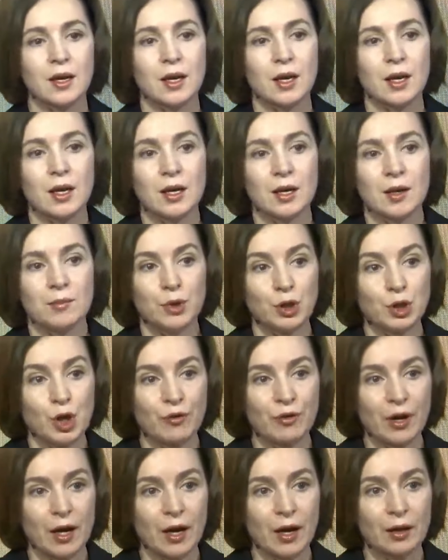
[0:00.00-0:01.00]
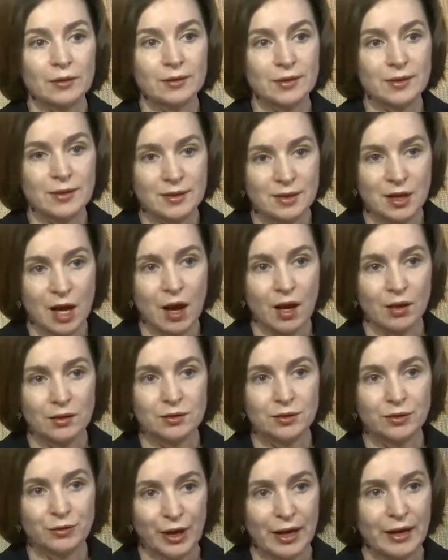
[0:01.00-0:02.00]
Moldova does not
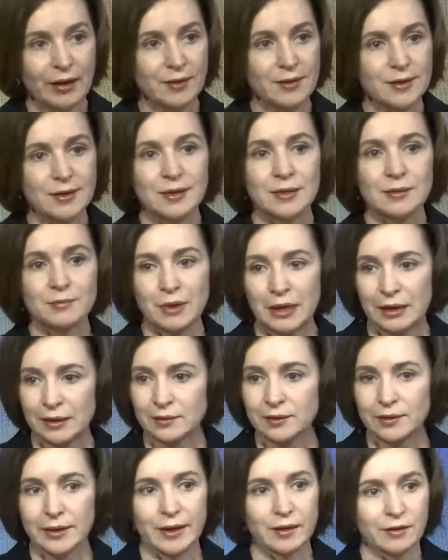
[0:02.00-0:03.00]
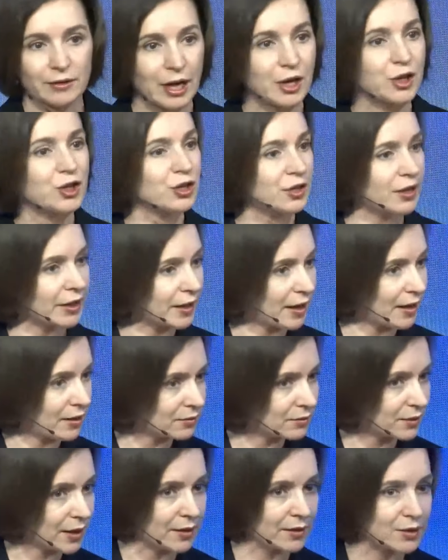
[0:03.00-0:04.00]
face military aggression again
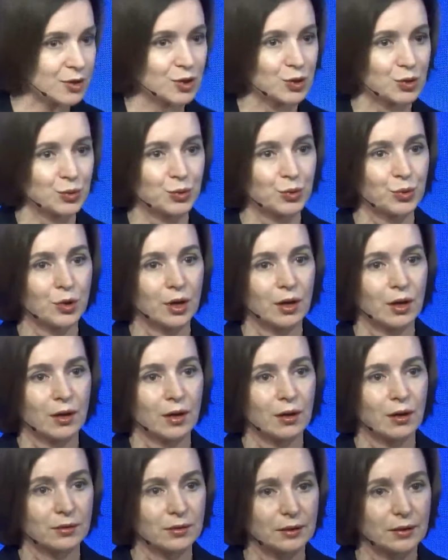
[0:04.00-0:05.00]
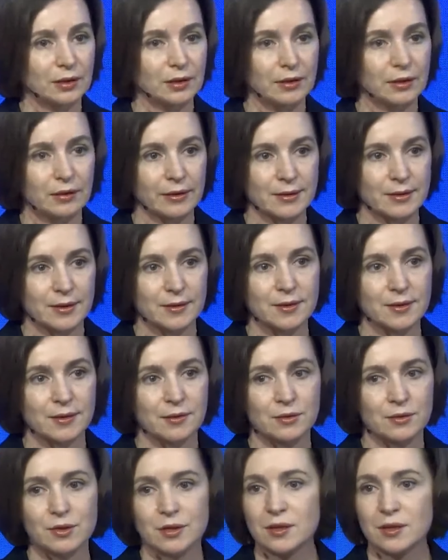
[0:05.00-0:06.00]
thanks to the
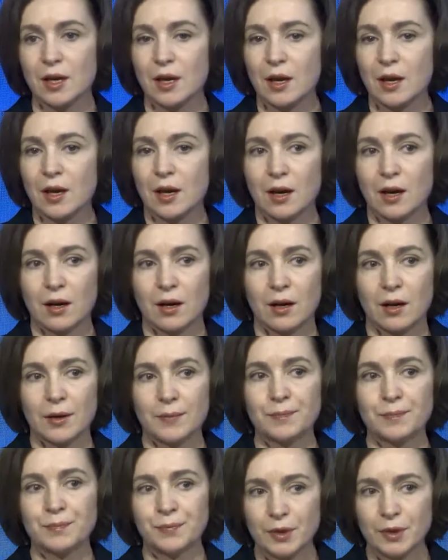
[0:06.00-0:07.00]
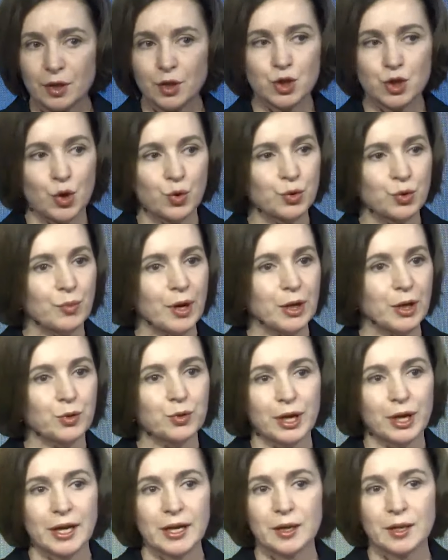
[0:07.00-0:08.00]
resistance shown by
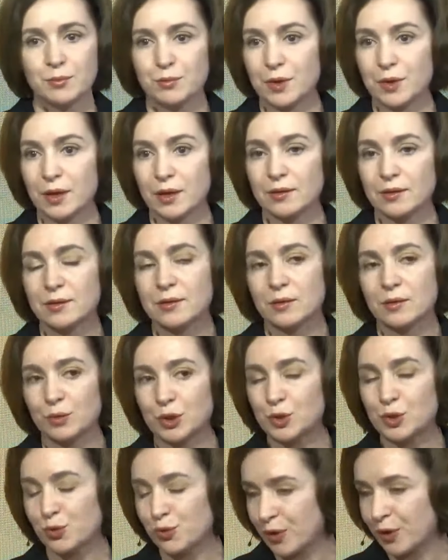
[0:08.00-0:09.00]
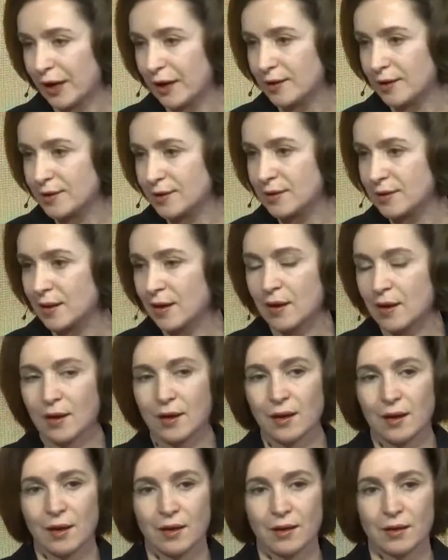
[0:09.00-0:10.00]
Ukraine, but we do face
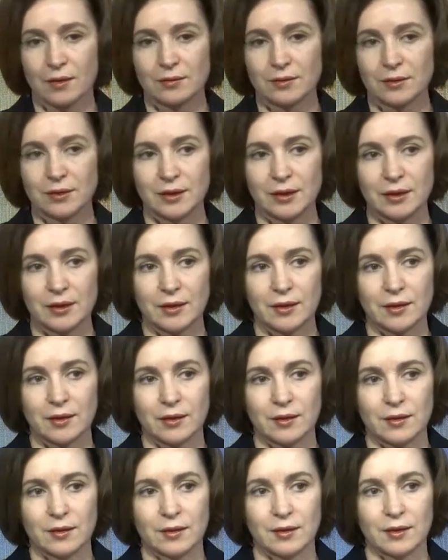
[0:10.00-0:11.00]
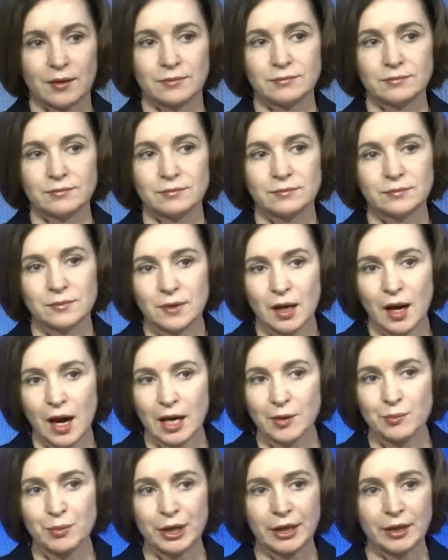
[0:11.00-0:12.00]
the
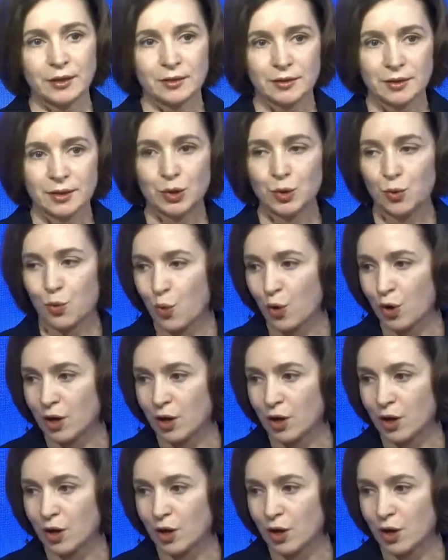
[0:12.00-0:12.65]
hybrid war